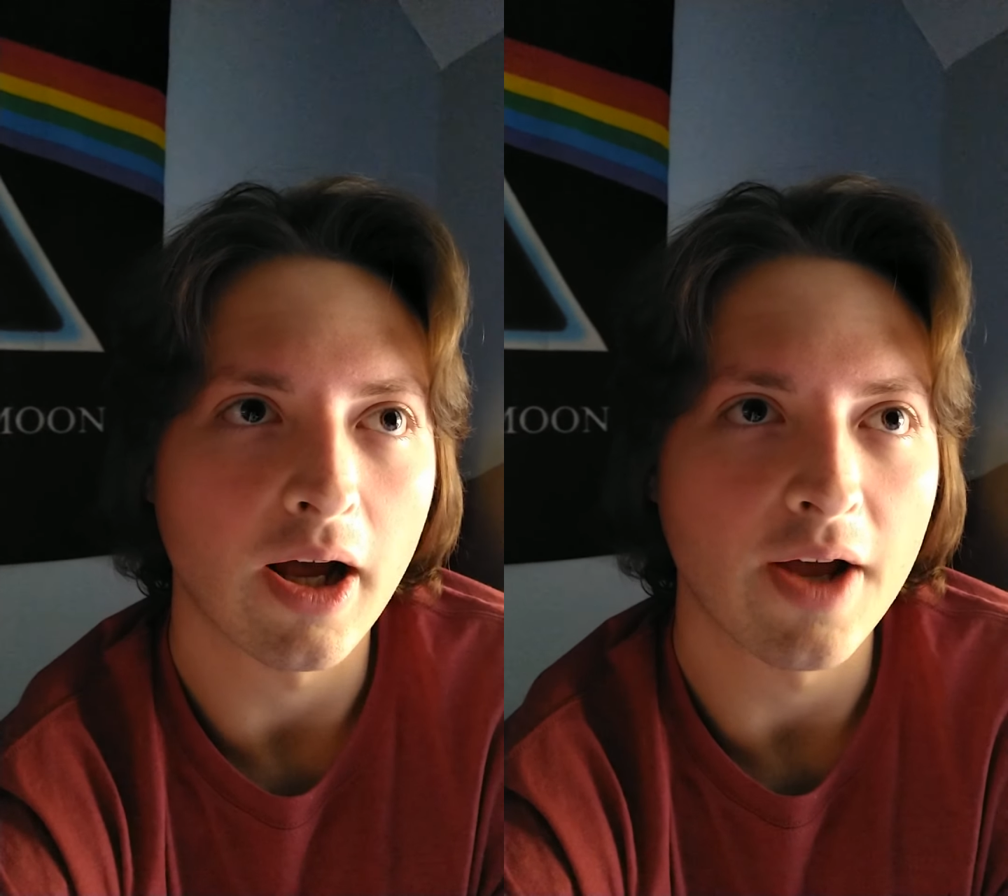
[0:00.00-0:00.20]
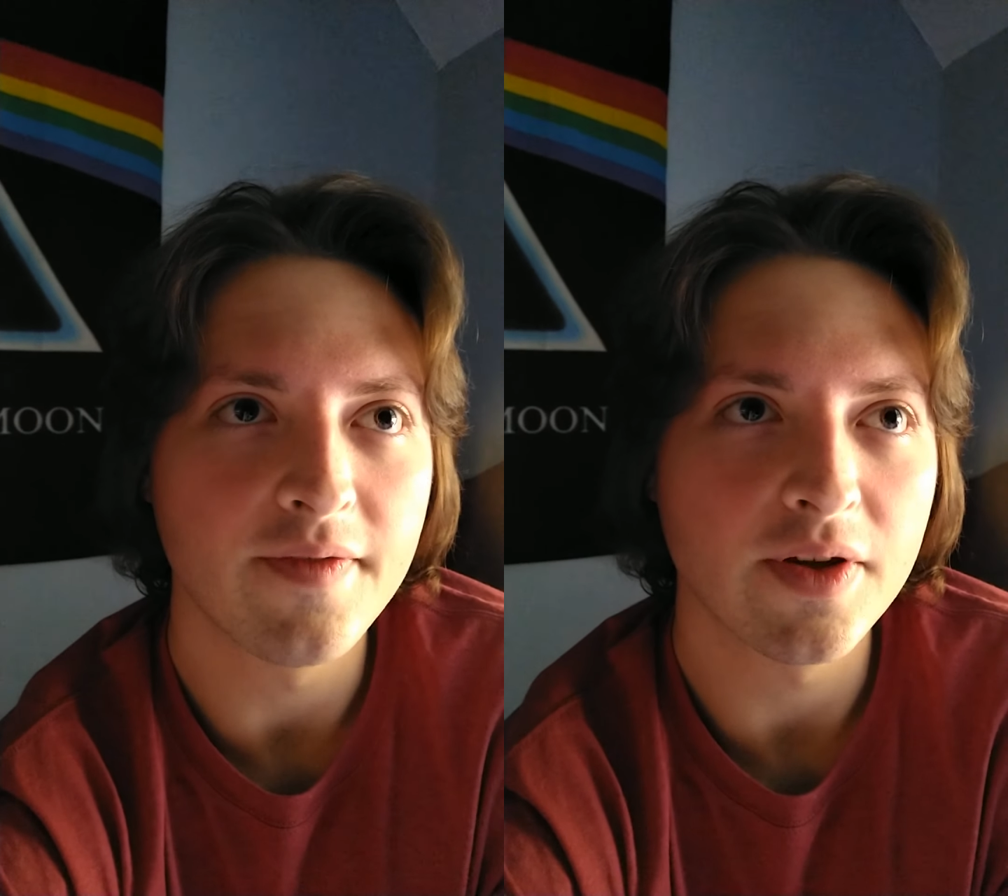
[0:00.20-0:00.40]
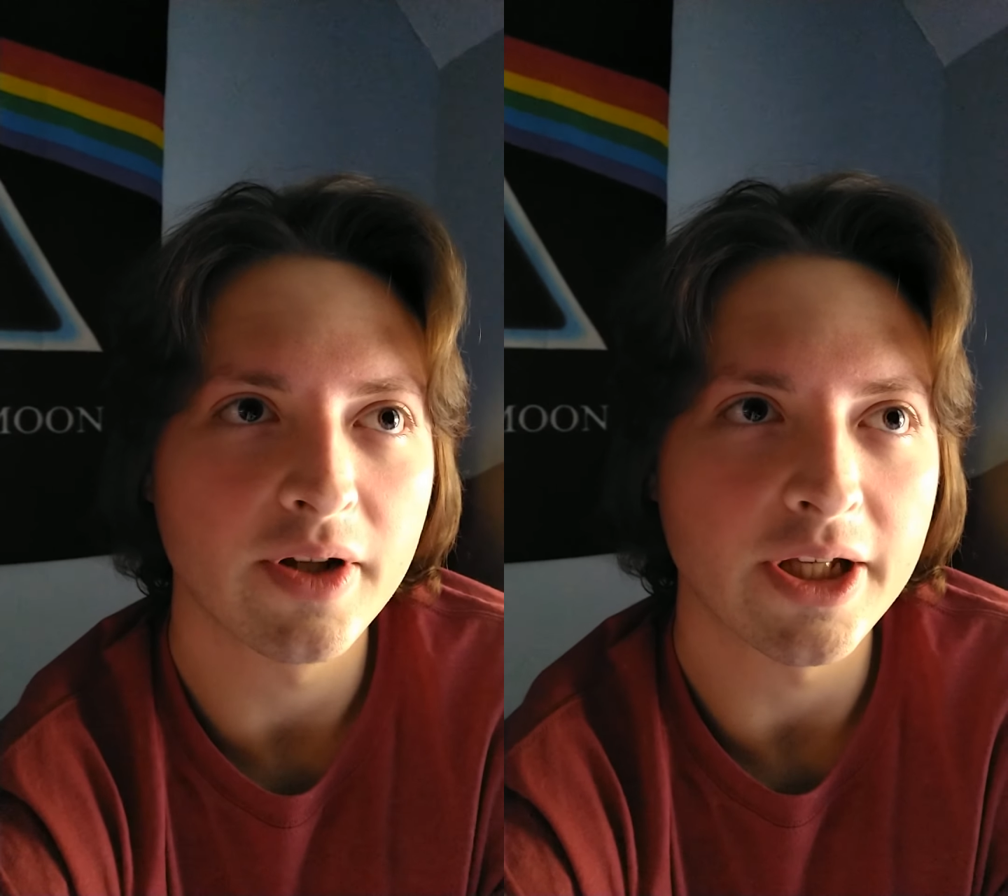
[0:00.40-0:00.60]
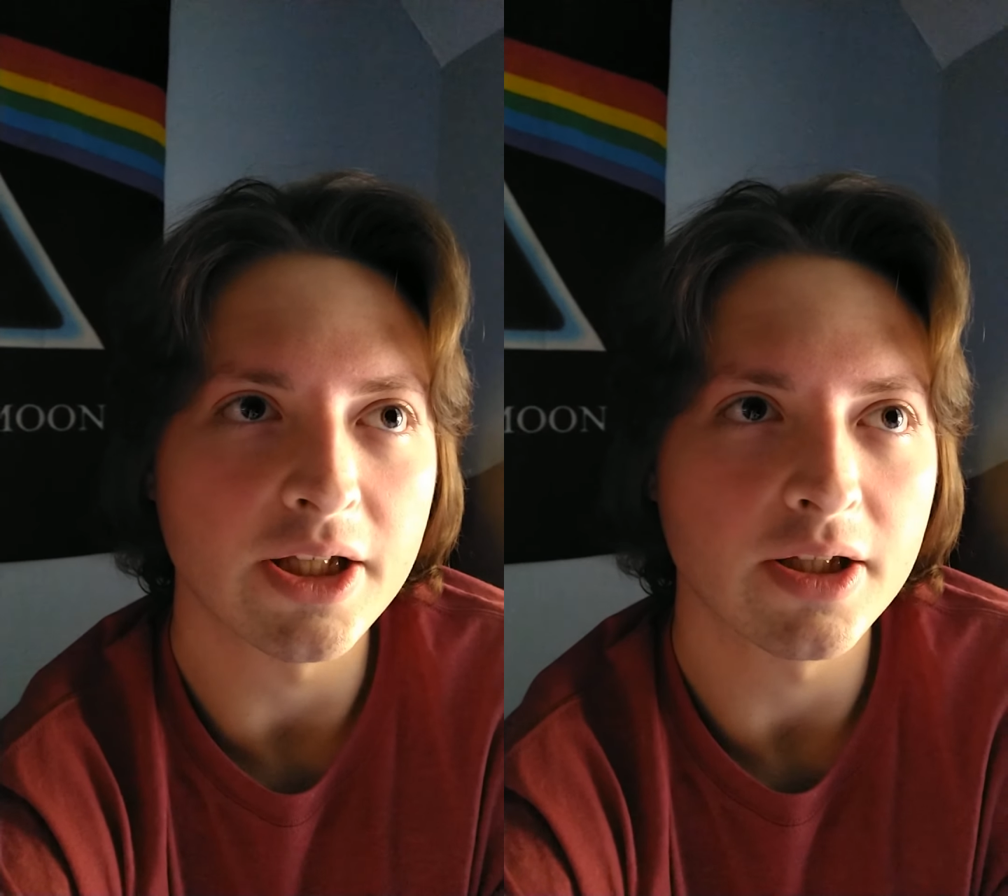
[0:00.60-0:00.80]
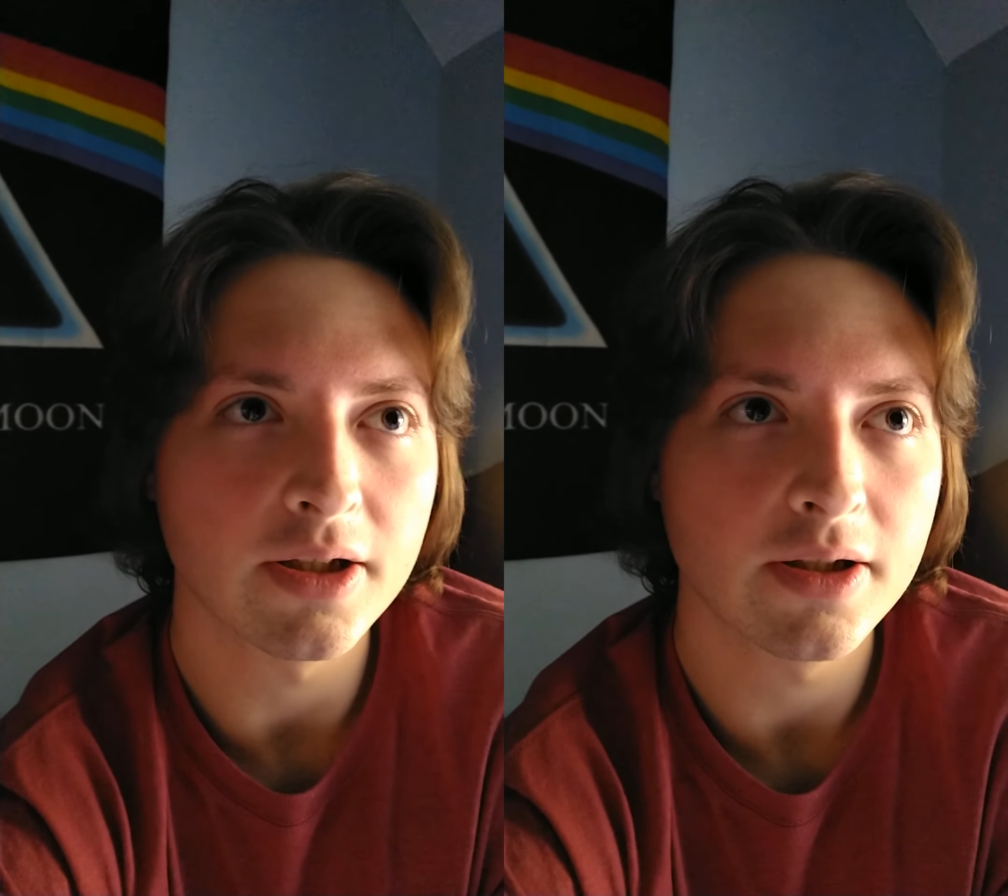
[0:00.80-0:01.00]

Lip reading: I feel like